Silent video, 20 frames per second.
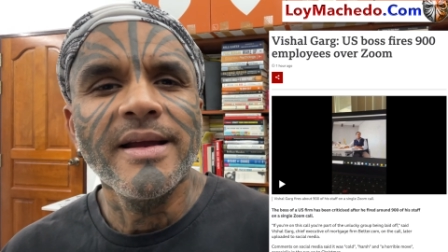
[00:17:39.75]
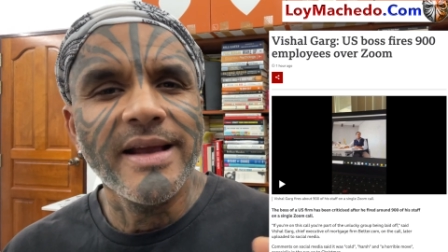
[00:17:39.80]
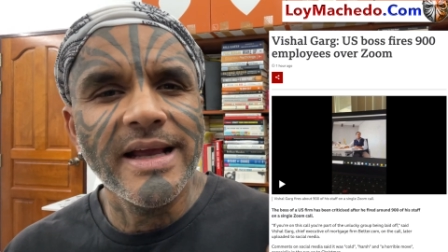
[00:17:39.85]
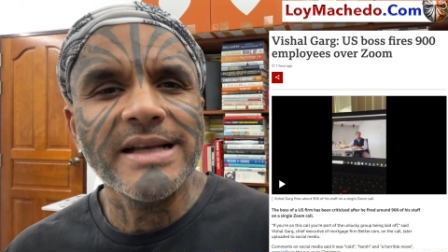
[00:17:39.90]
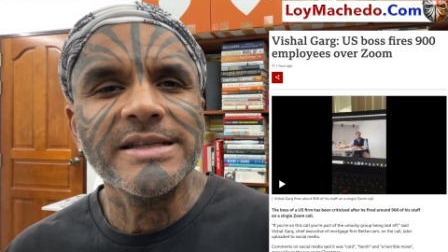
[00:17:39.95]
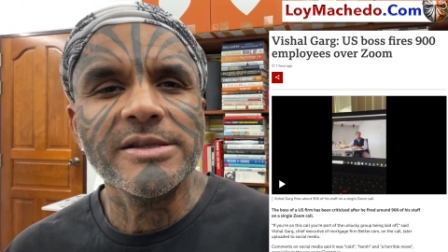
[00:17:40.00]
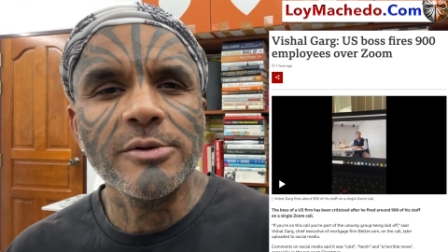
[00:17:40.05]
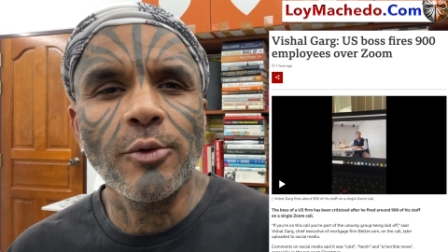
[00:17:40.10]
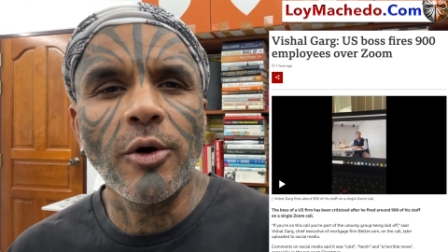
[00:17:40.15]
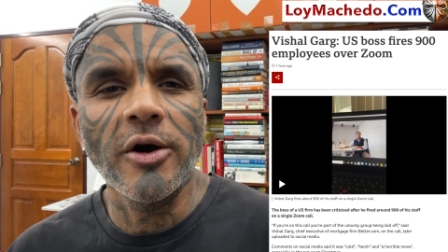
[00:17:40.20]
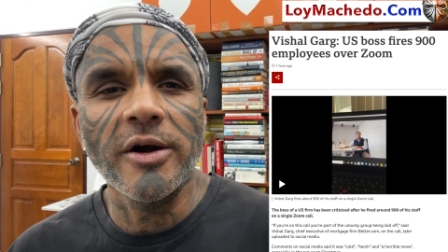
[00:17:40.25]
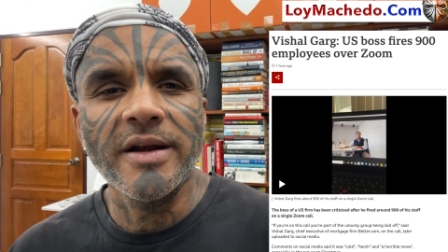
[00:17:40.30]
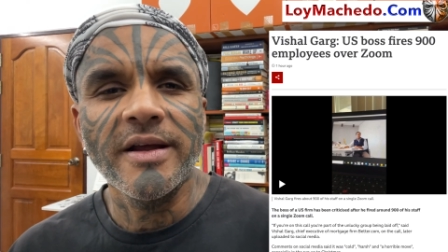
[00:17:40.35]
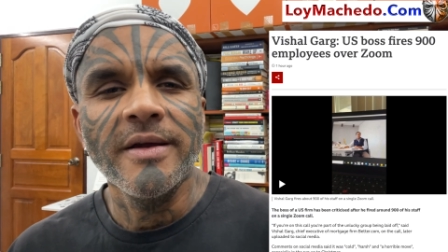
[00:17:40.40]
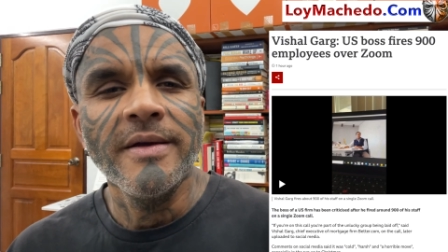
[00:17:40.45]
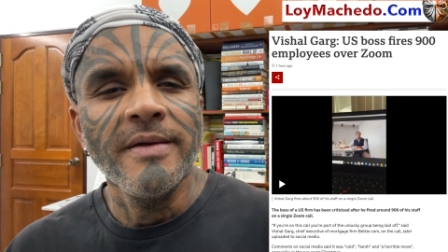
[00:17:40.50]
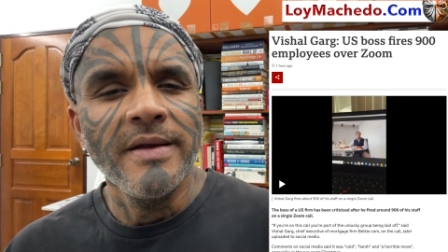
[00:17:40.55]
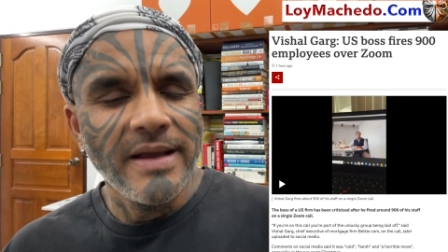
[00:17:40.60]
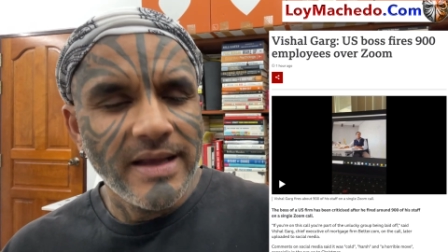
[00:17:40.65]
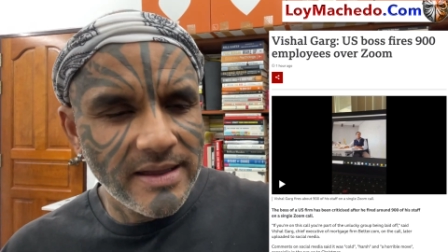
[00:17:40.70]
Guess what?
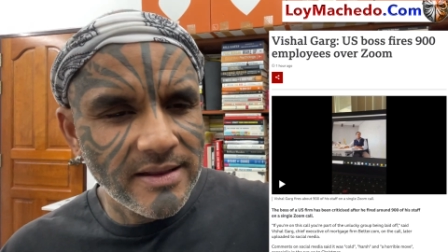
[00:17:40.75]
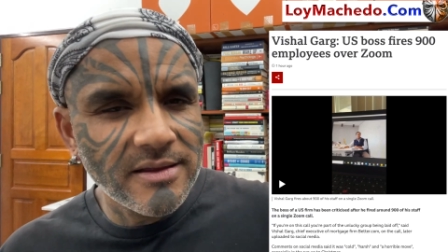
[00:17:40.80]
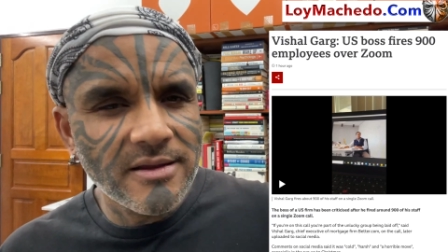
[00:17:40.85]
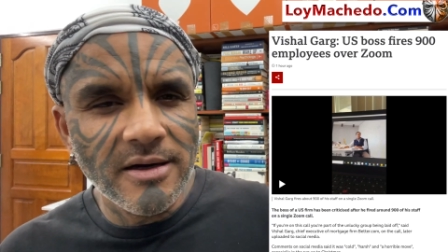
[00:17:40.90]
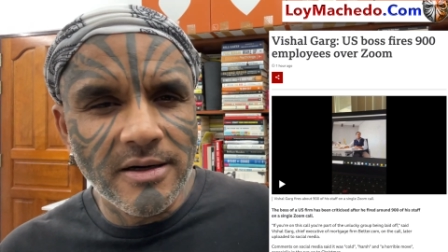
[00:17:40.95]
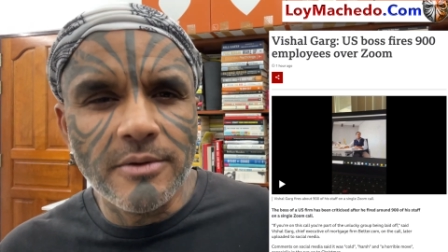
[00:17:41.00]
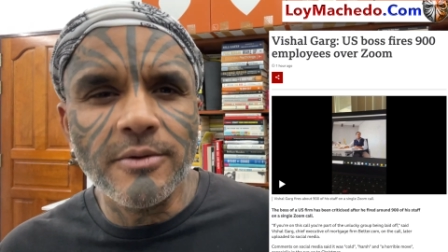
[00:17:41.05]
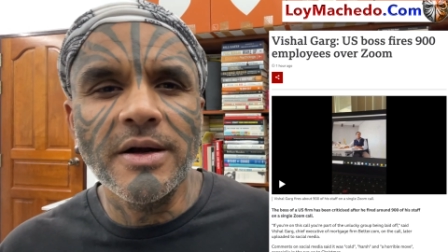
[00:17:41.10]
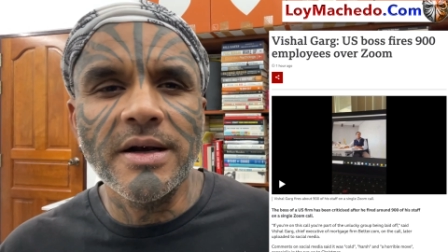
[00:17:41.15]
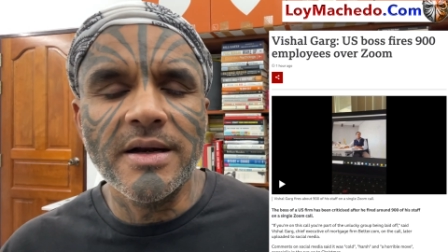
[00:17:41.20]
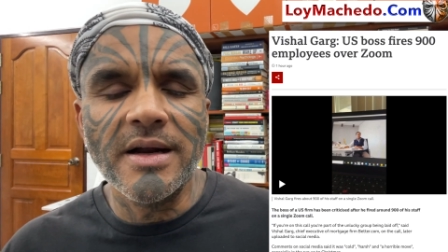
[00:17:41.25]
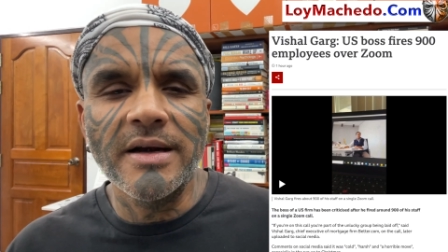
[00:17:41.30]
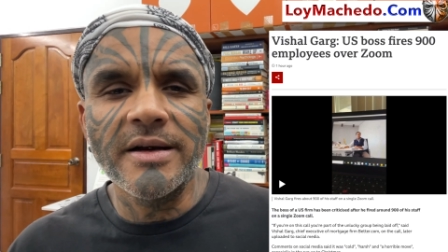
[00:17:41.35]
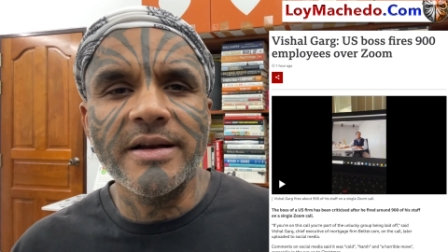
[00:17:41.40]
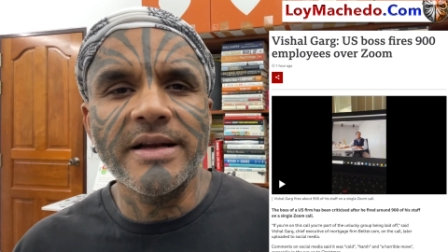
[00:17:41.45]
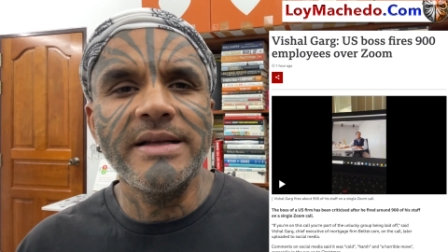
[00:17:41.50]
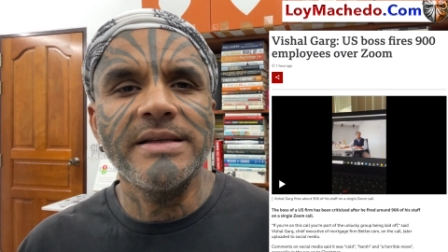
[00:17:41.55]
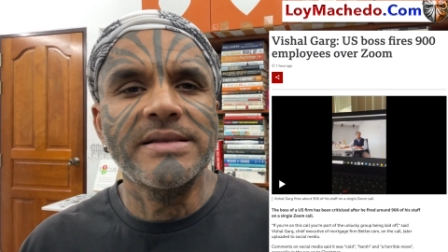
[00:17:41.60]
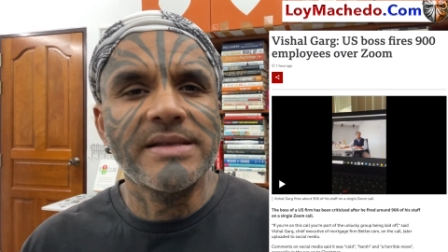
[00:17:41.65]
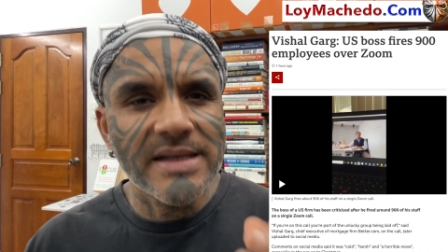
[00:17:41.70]
In third world
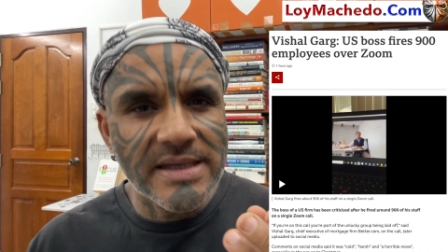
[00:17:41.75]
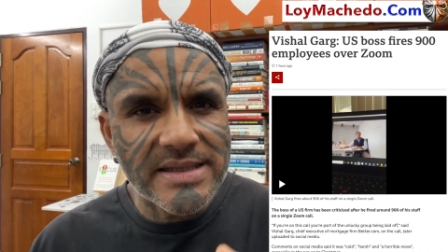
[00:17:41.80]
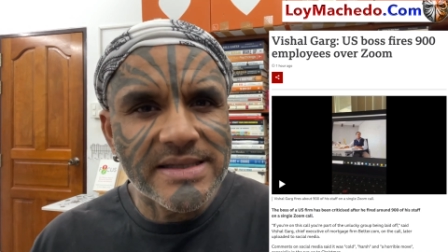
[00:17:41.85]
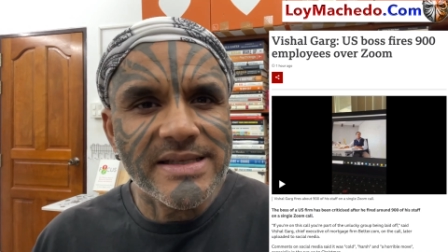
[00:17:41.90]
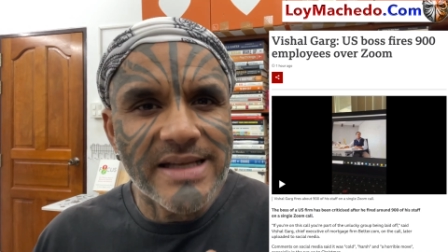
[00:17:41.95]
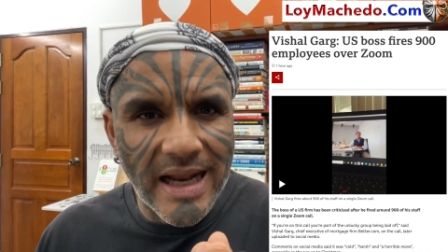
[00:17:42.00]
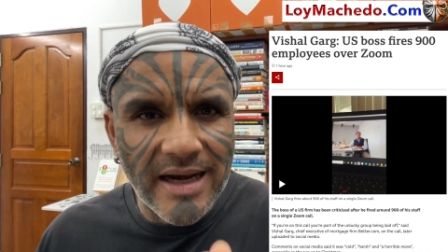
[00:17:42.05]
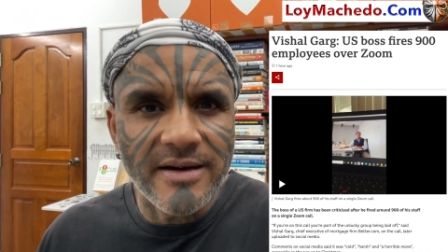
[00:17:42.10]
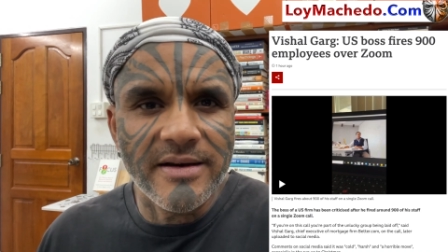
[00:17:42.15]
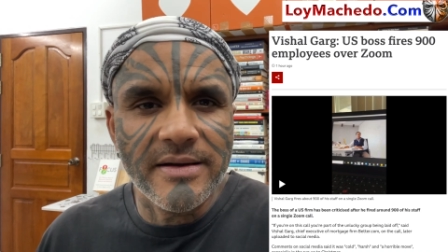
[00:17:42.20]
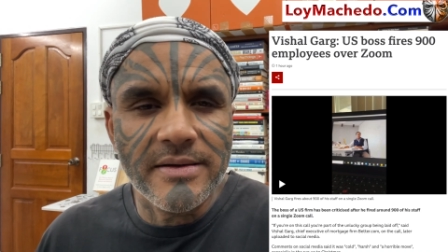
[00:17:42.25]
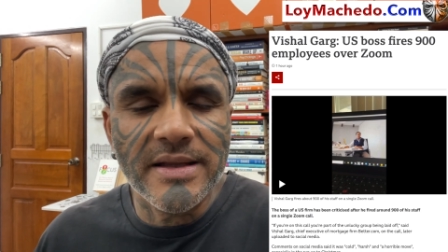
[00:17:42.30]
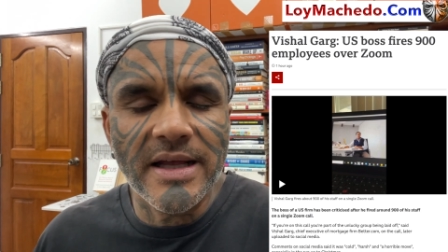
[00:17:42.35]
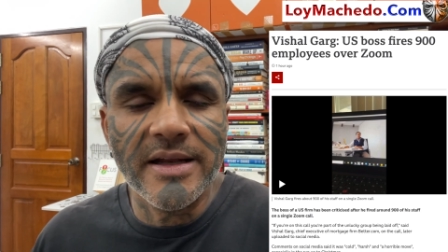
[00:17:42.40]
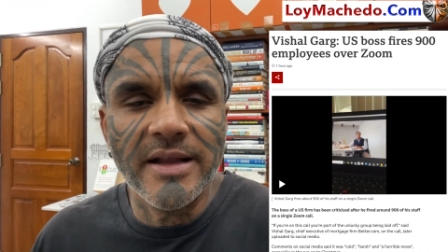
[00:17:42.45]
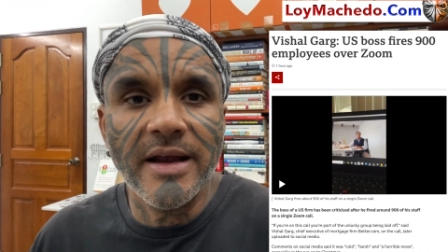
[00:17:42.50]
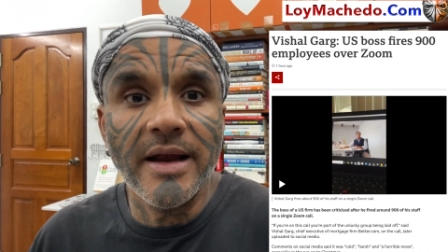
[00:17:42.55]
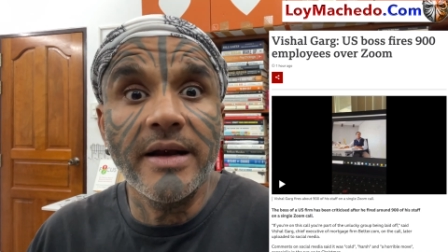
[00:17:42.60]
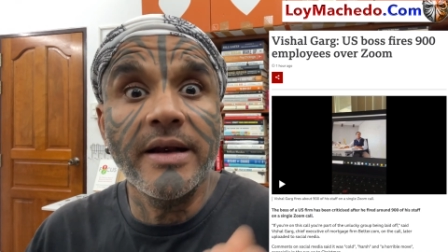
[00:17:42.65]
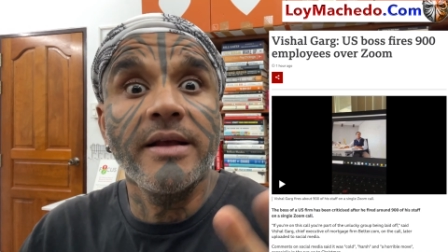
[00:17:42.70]
countries, this salary that
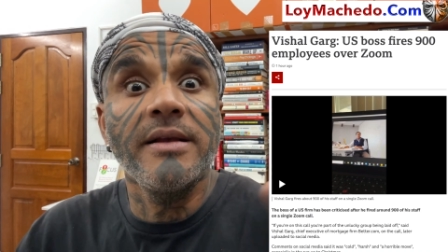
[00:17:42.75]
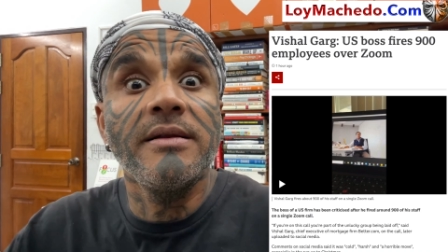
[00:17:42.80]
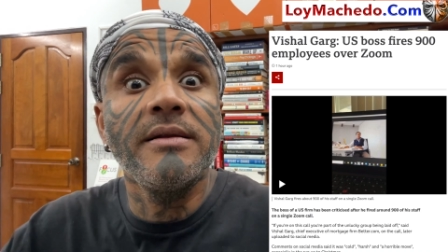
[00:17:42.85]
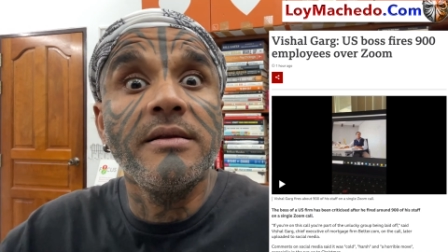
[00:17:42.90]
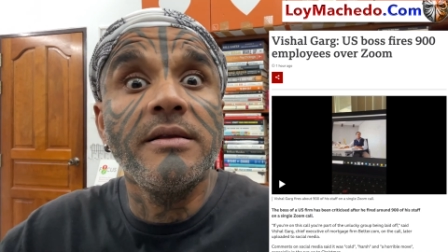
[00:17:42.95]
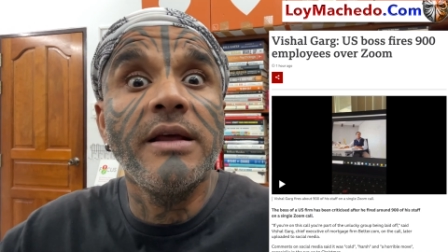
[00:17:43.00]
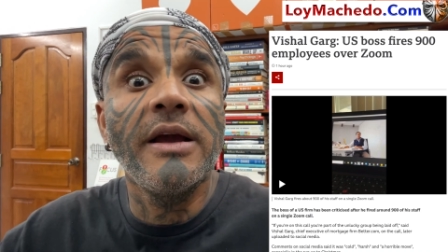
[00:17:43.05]
they're getting,